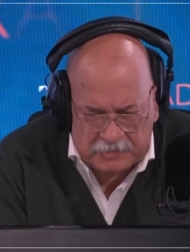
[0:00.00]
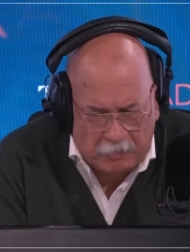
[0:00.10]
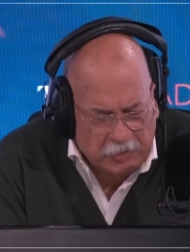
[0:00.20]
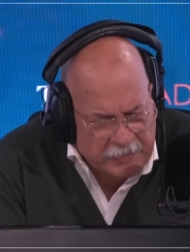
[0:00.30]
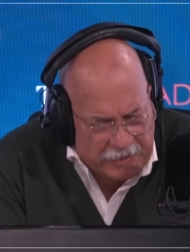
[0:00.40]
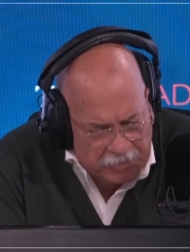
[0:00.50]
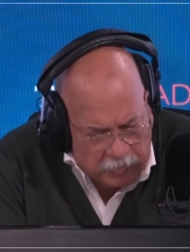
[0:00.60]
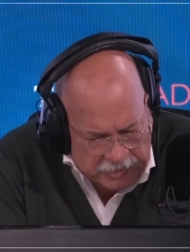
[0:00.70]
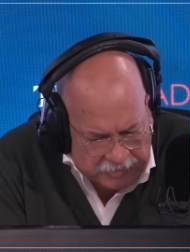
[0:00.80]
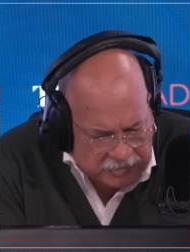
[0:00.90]
But what about the
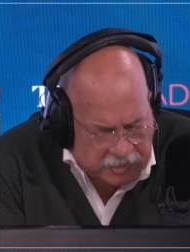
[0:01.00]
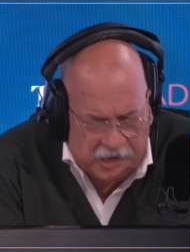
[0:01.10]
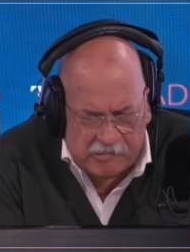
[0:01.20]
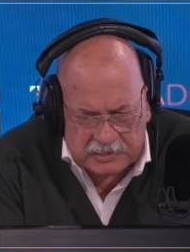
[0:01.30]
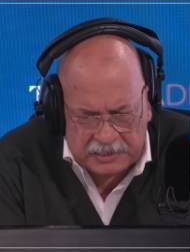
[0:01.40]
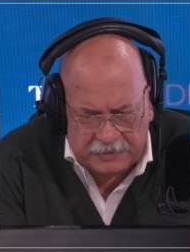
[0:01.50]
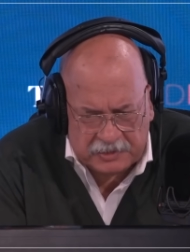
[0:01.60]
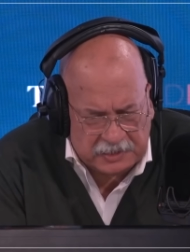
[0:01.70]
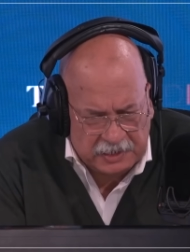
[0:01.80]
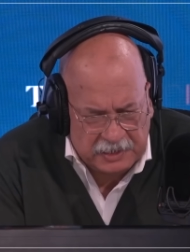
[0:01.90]
question of security?
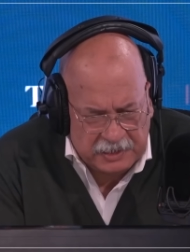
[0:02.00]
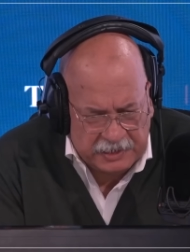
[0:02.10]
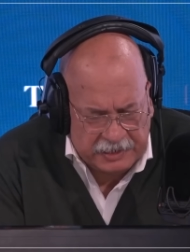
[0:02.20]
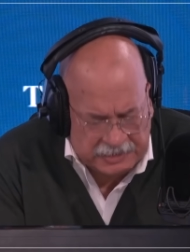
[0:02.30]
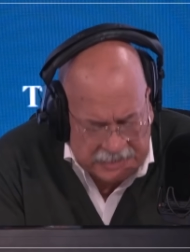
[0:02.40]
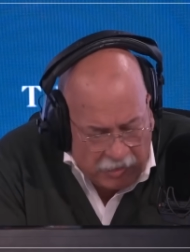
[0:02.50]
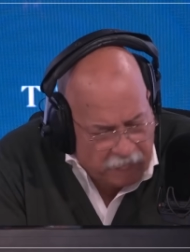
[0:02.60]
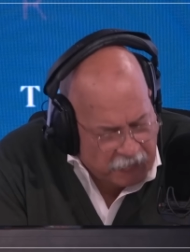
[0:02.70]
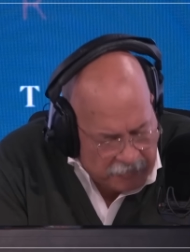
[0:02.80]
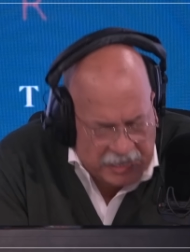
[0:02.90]
Because you know it's now
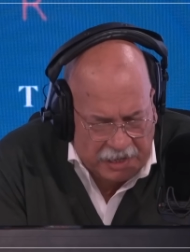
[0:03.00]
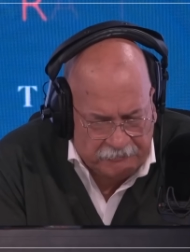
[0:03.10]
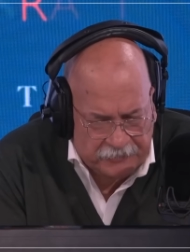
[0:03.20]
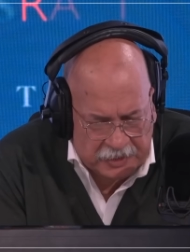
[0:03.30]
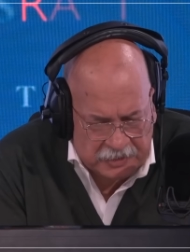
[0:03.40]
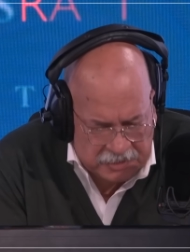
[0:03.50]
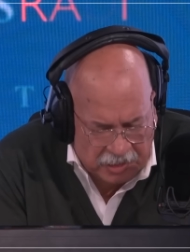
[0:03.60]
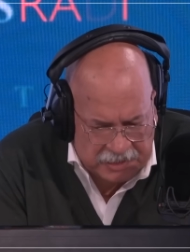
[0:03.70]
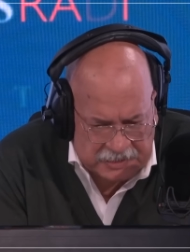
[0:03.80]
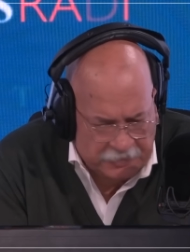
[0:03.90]
familiar
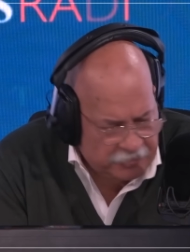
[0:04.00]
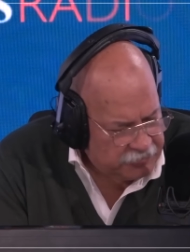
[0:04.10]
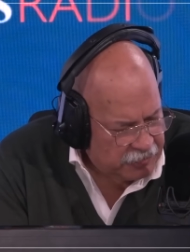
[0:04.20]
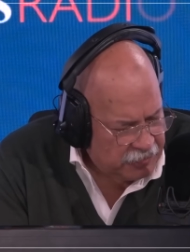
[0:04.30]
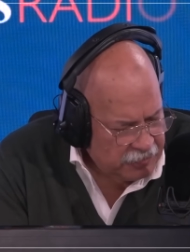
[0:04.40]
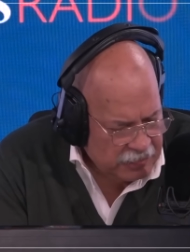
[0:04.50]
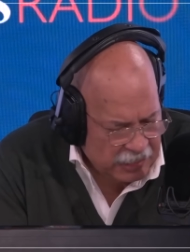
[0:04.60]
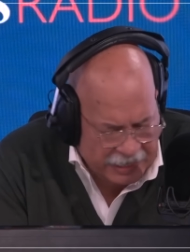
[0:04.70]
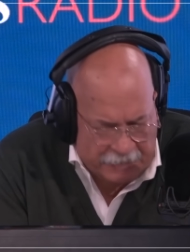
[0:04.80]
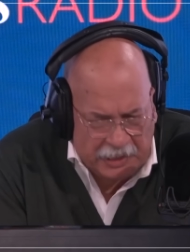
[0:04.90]
concern, isn't it, that uh,
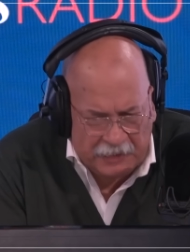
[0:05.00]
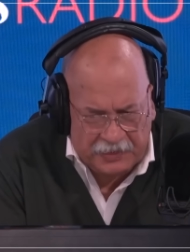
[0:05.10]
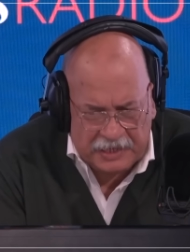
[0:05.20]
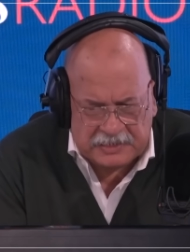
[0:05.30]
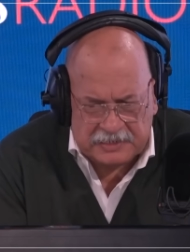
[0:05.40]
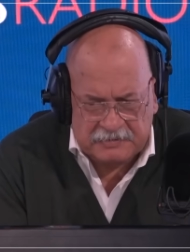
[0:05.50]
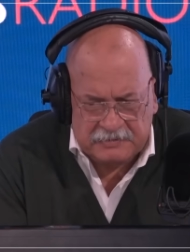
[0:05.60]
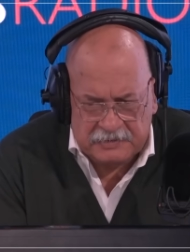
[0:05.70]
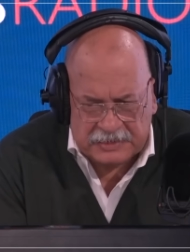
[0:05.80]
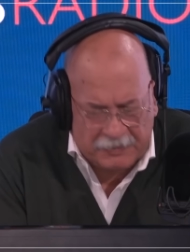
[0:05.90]
an app like this
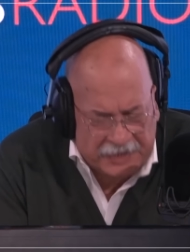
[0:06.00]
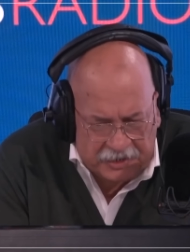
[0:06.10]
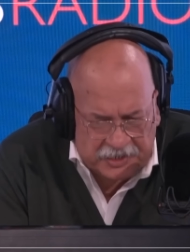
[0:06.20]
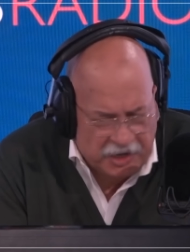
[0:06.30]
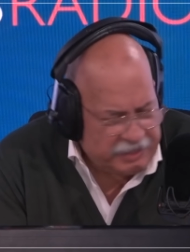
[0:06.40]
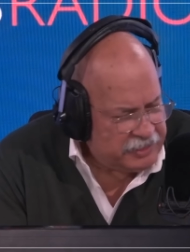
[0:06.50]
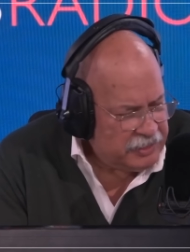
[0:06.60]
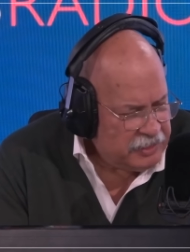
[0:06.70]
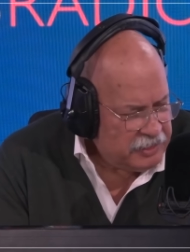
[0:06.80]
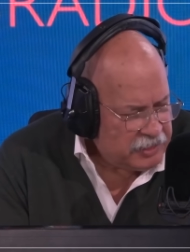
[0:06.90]
coming out of China
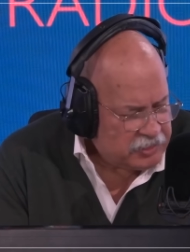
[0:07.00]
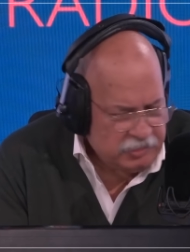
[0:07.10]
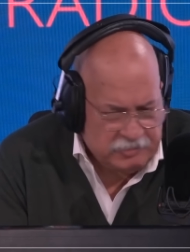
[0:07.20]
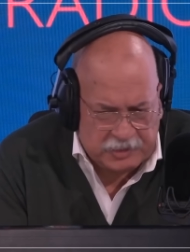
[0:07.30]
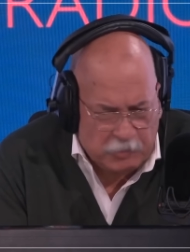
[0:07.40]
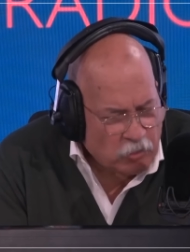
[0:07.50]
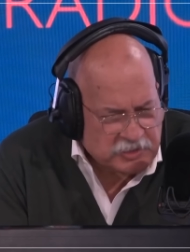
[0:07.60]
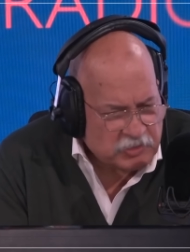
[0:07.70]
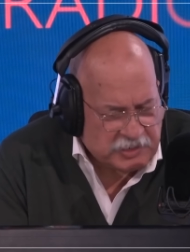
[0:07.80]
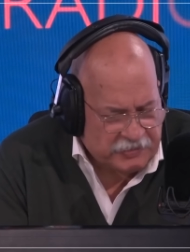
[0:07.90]
could do all
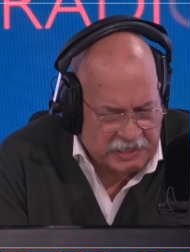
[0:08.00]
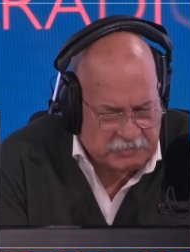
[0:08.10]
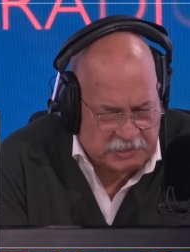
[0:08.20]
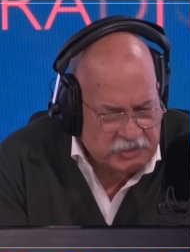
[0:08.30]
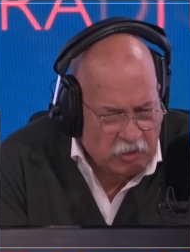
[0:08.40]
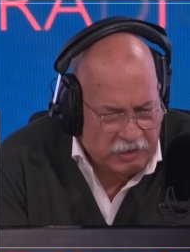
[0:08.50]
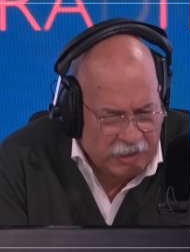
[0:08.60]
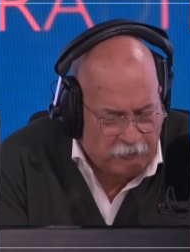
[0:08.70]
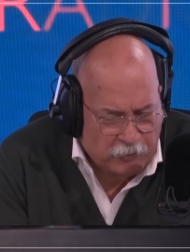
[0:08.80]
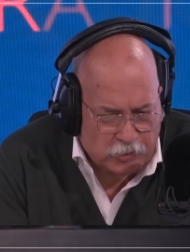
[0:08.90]
sorts of things which are not
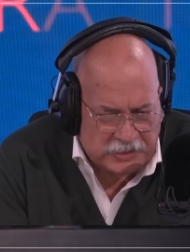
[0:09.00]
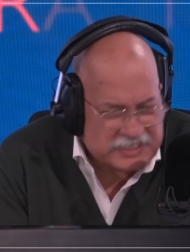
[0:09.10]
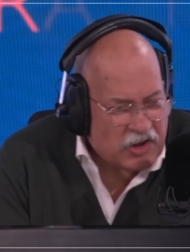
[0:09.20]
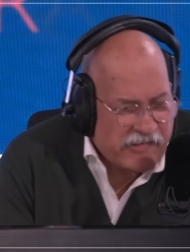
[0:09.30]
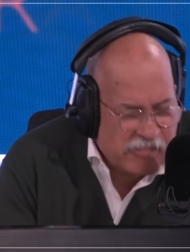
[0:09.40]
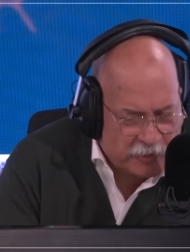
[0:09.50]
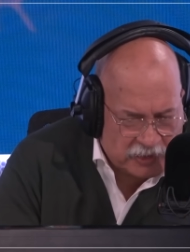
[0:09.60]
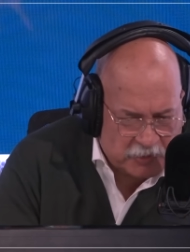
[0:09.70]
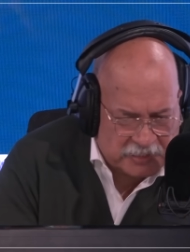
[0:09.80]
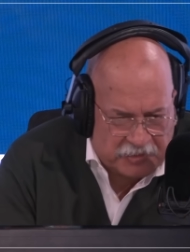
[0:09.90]
helpful or desirable
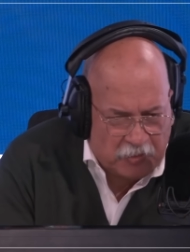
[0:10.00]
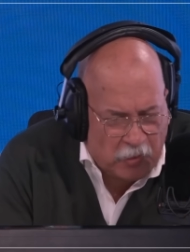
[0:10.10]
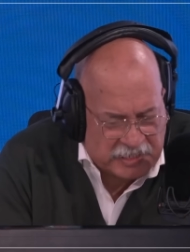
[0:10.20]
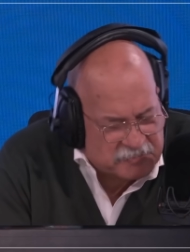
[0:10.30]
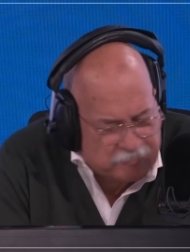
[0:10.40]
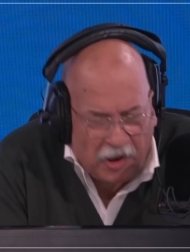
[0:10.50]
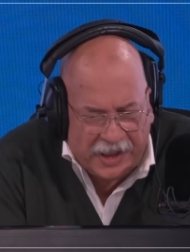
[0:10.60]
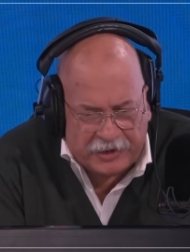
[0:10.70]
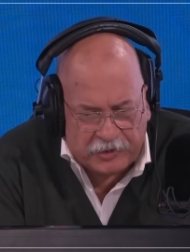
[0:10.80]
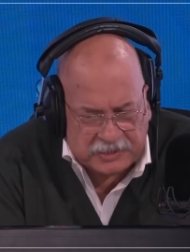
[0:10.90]
to us in the West,
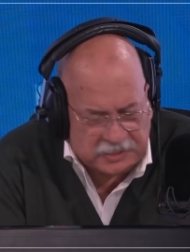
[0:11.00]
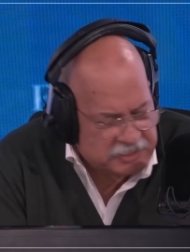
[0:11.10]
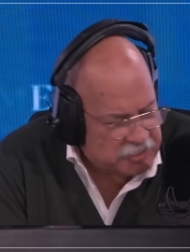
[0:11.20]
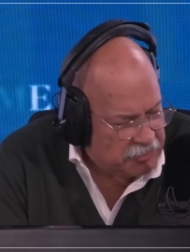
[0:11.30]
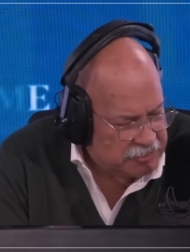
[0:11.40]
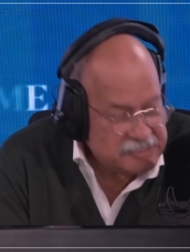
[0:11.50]
spying on us and so on.